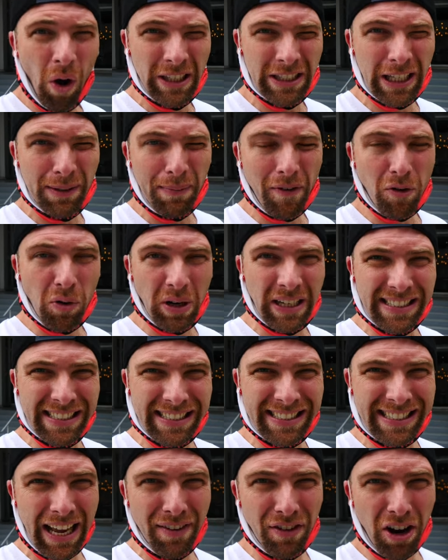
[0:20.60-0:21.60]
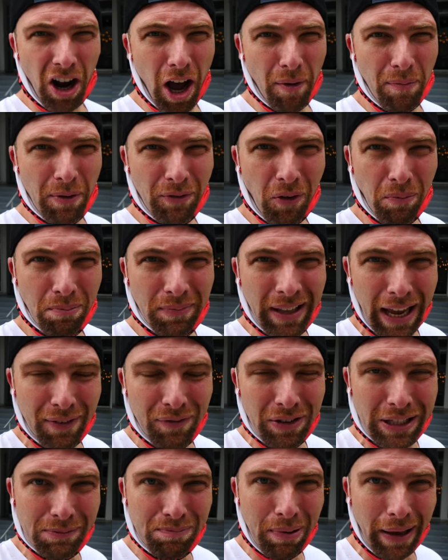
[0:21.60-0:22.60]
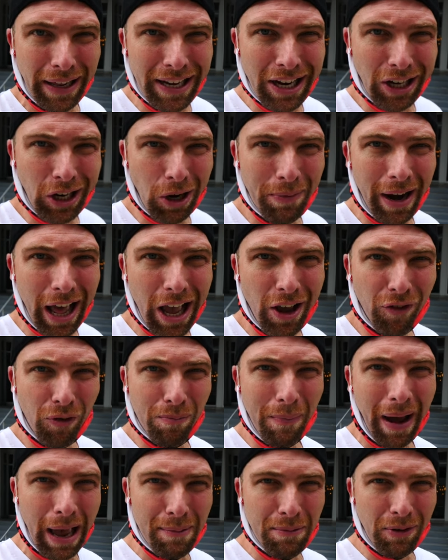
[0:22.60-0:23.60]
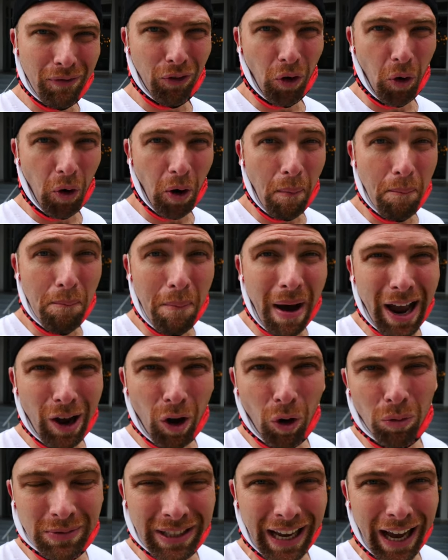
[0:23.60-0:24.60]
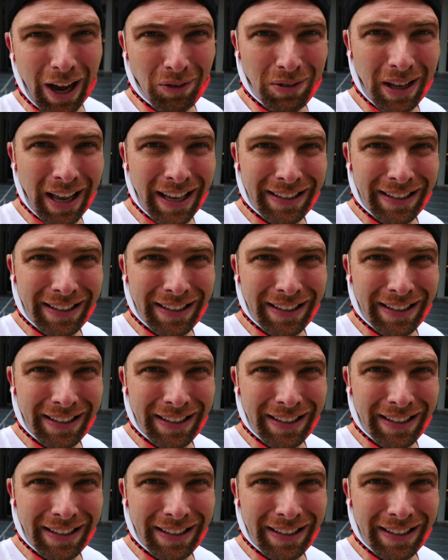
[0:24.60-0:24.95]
What's up everyone, this is David Hoffmann from Davidsbeenhere coming at you from Miami, Florida, my hometown.